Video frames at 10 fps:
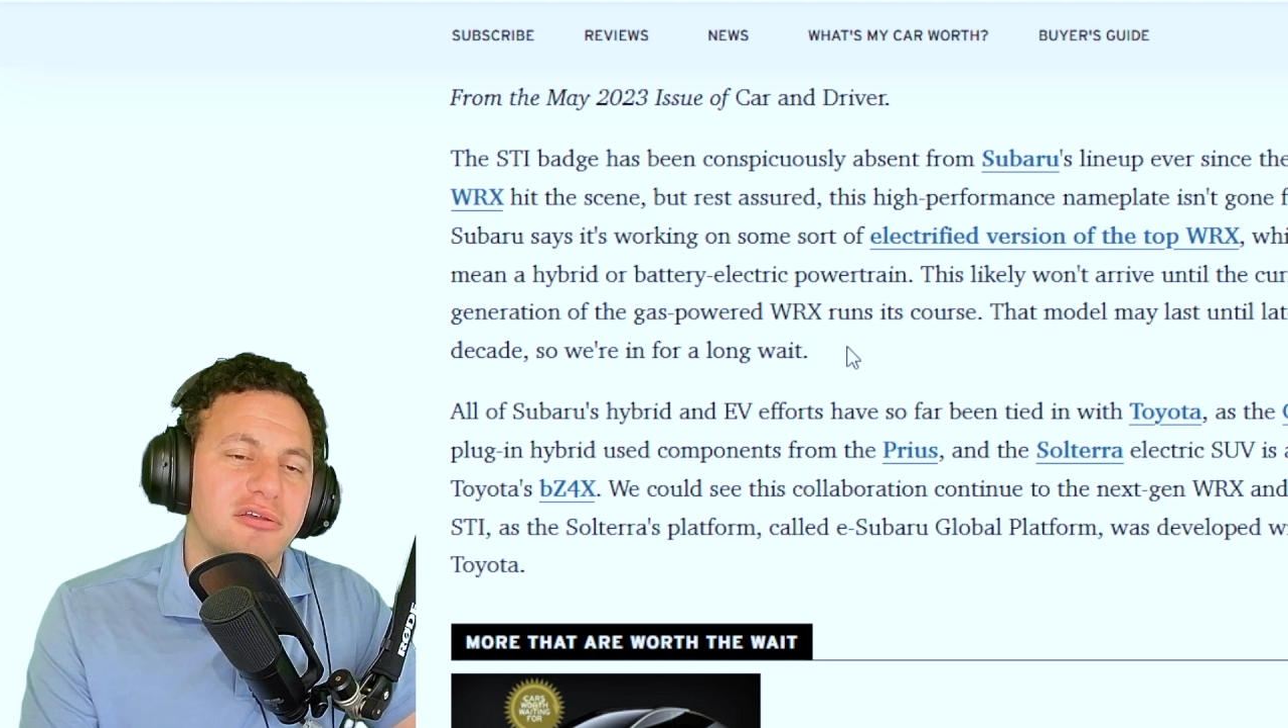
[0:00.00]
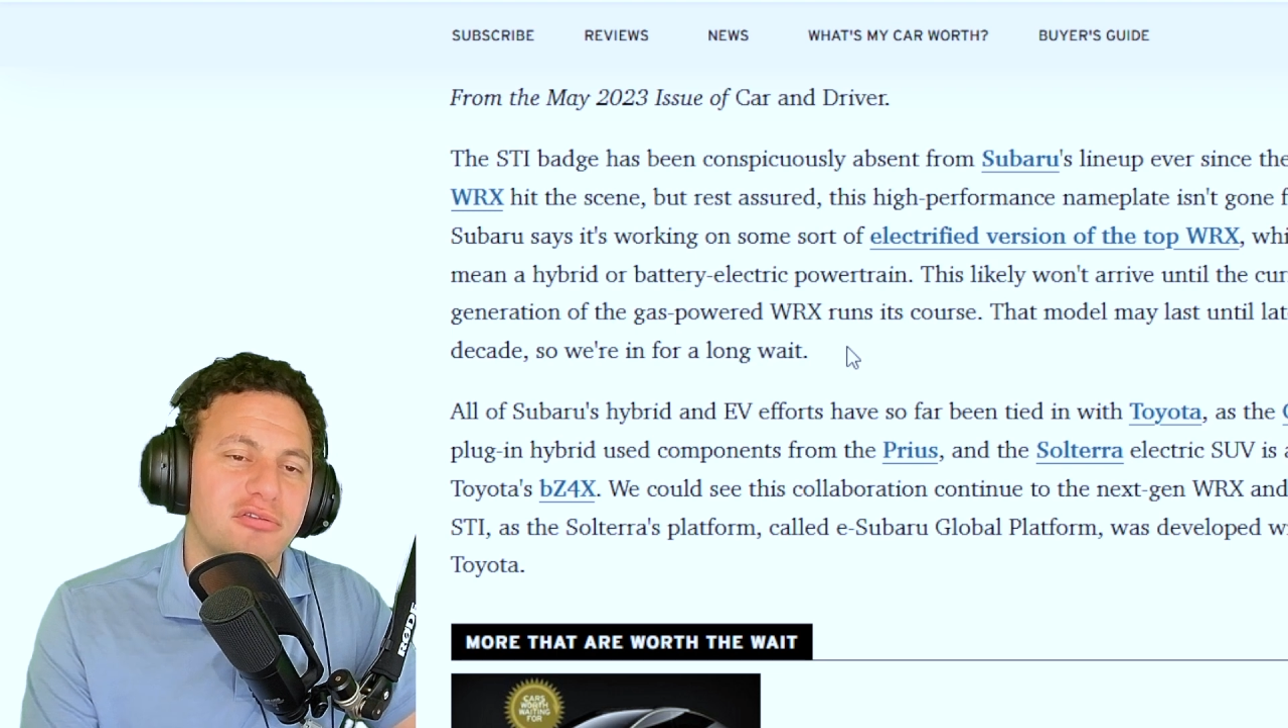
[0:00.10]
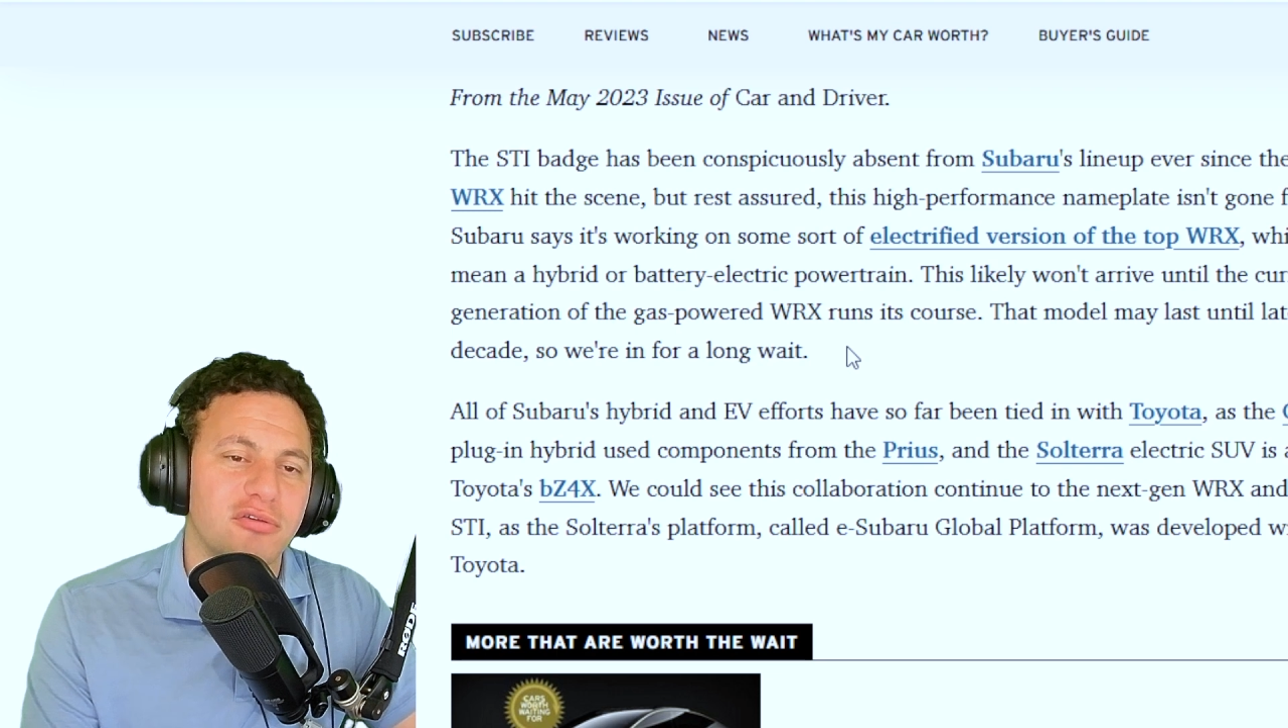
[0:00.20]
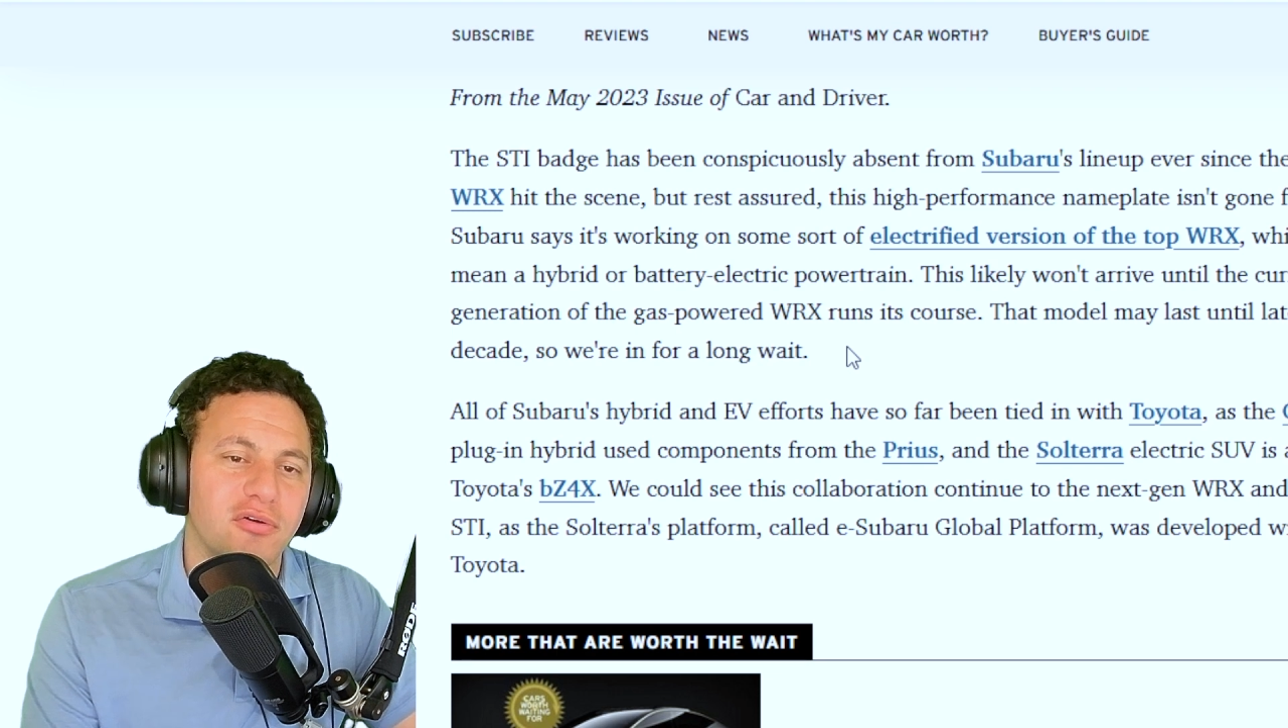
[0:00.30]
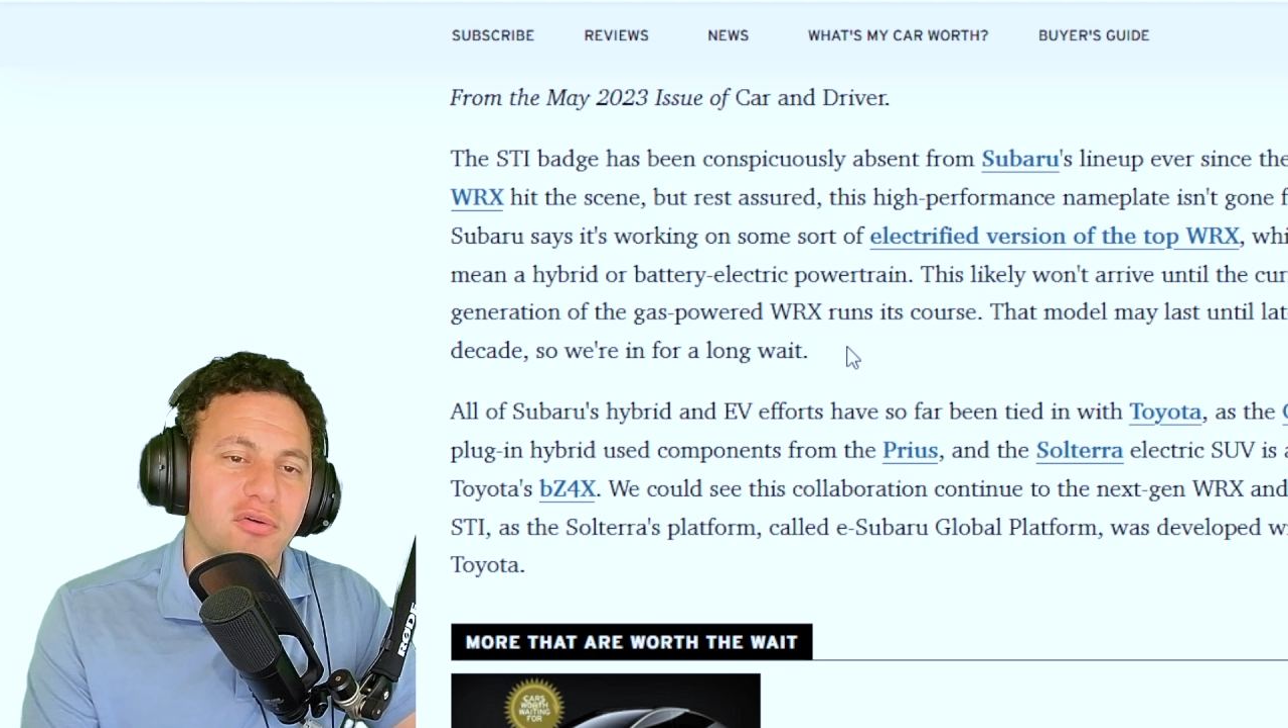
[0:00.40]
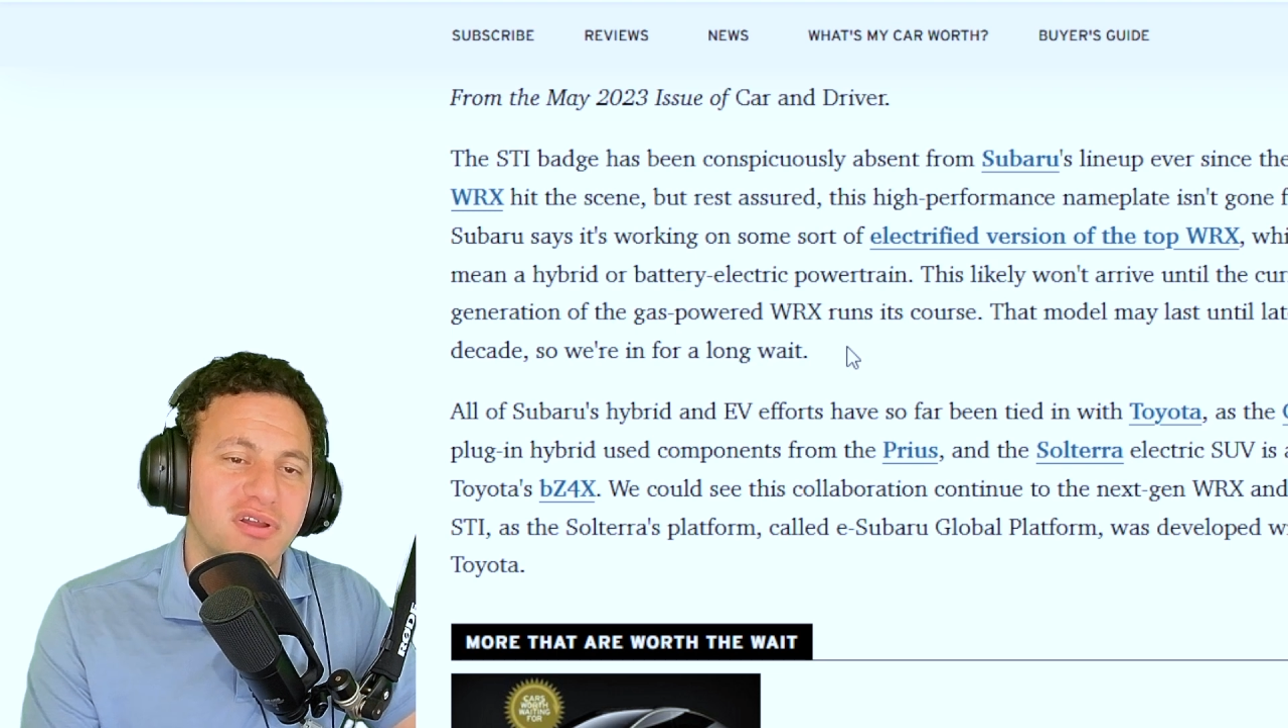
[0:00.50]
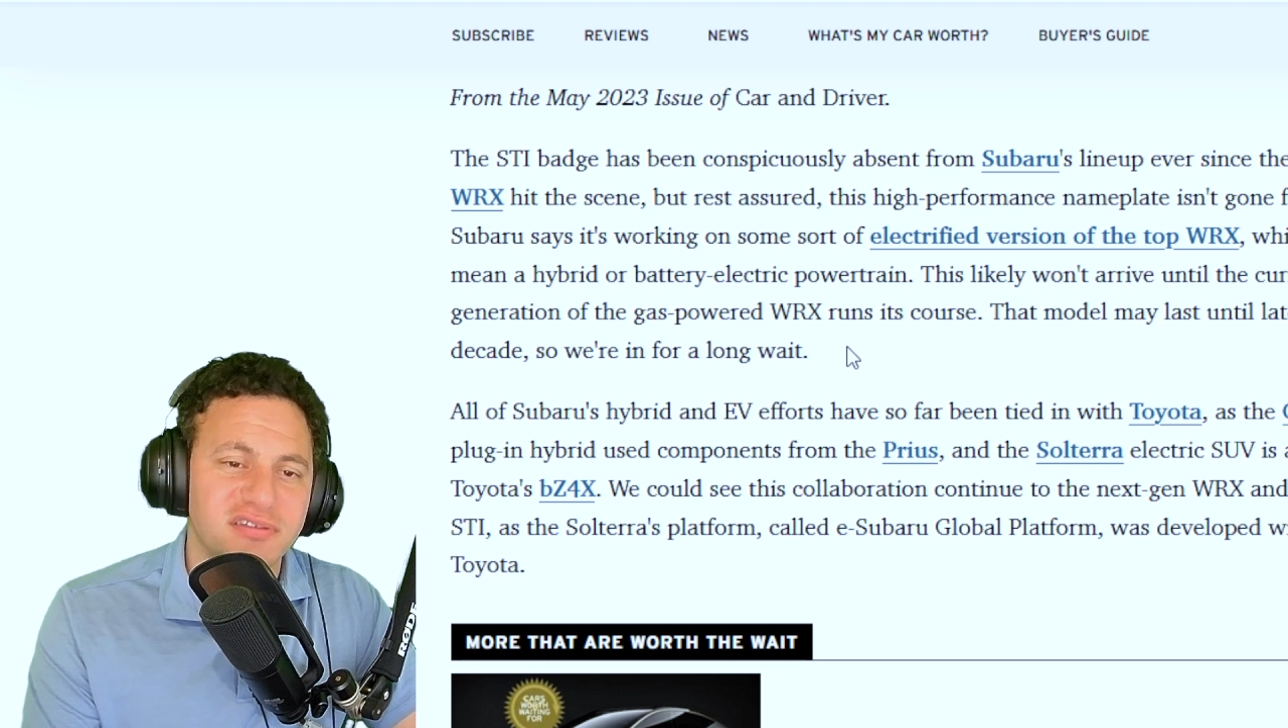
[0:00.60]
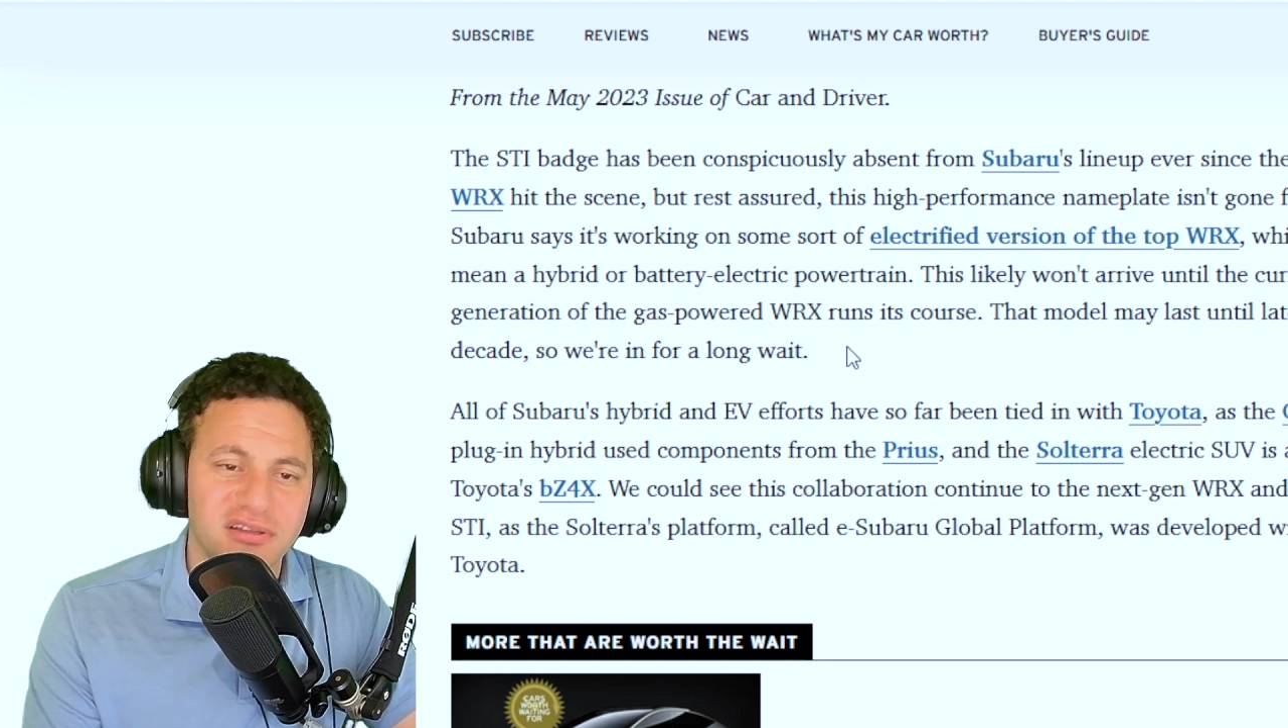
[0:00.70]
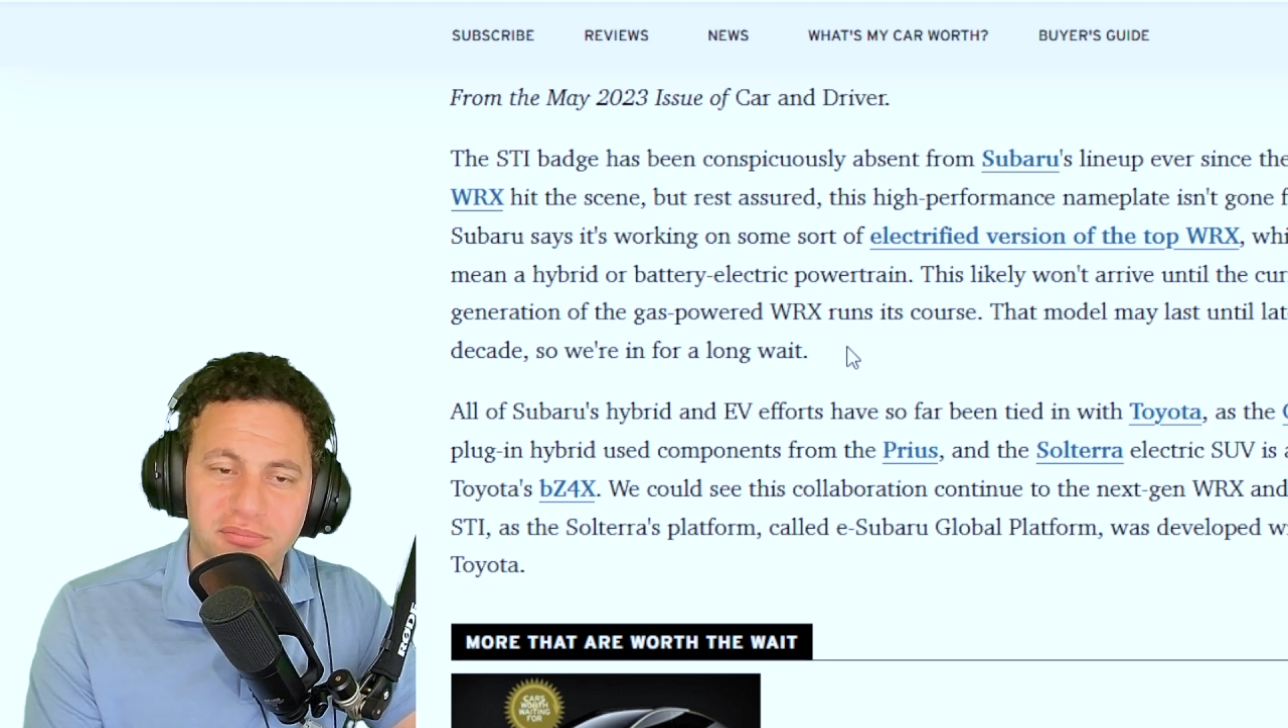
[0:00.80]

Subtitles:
So until the